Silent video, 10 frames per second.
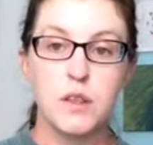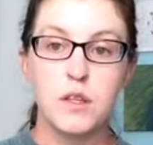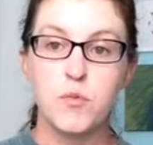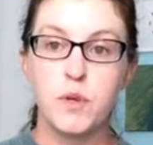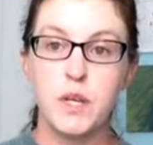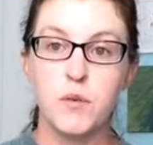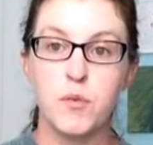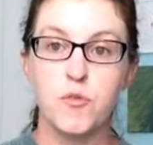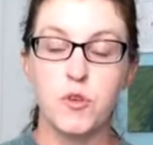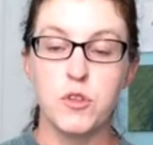this week,
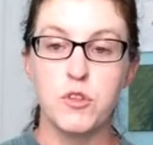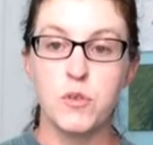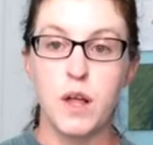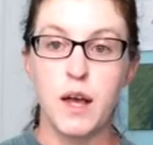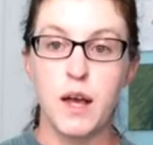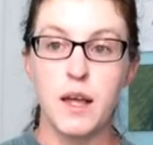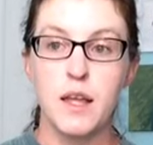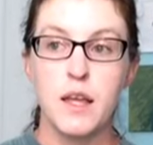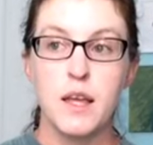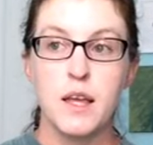4th of July,
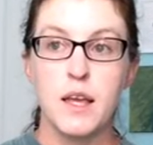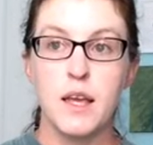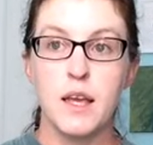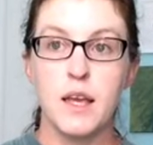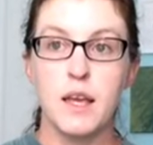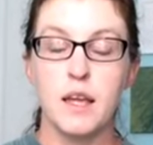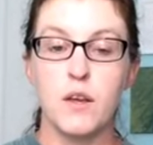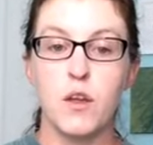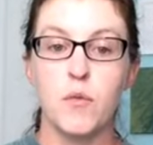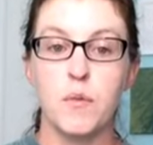
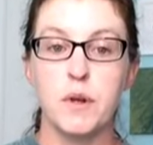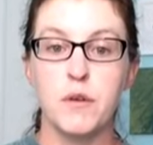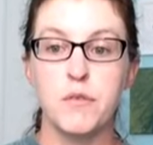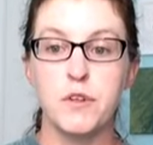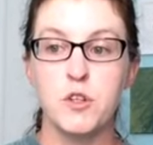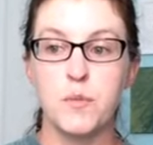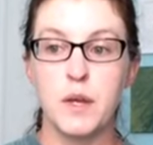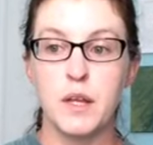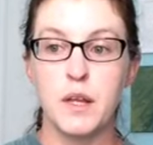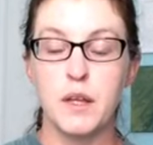and we went over to
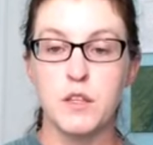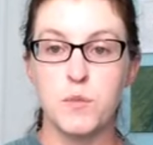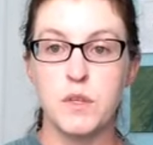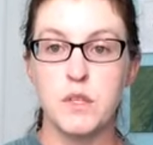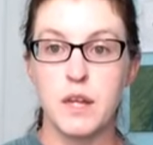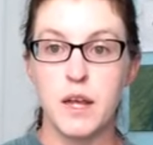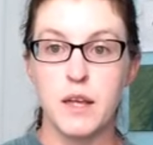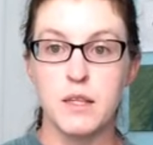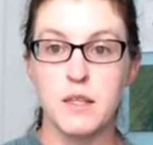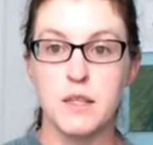my husband's
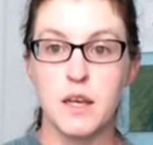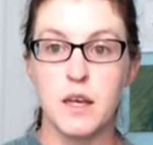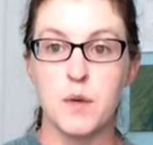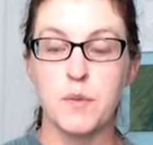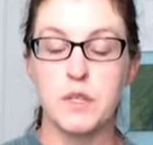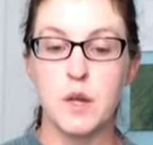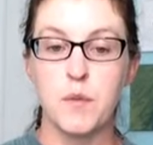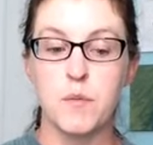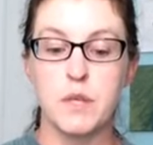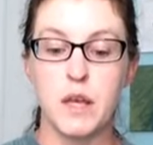dad's and
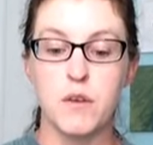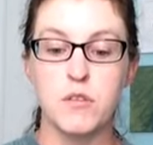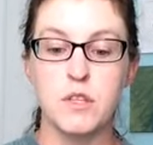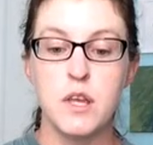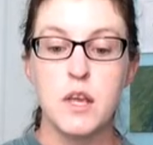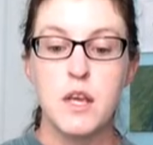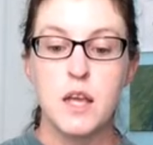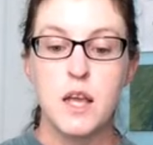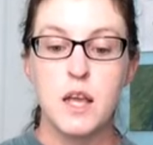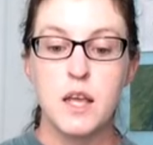stepmom's house,
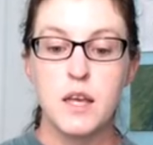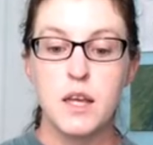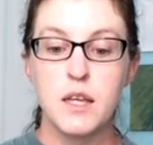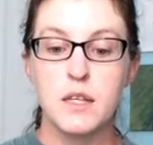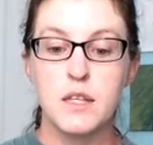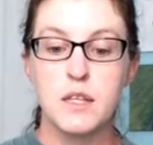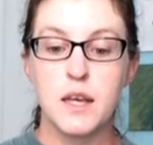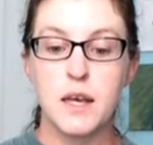and